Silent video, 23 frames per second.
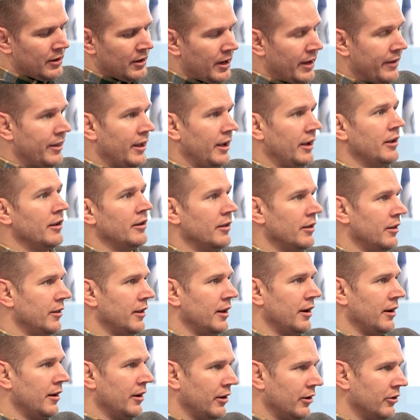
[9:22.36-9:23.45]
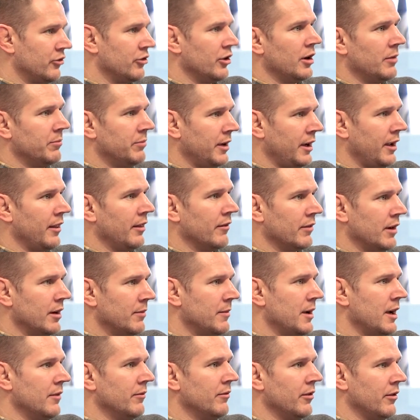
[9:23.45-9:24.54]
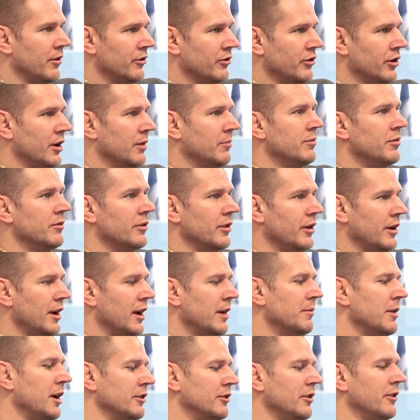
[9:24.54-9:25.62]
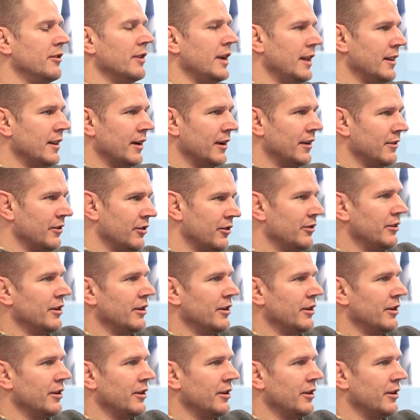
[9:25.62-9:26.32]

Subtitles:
I think they did a good job picking the right man for the job. So, and I'm not just saying that because you're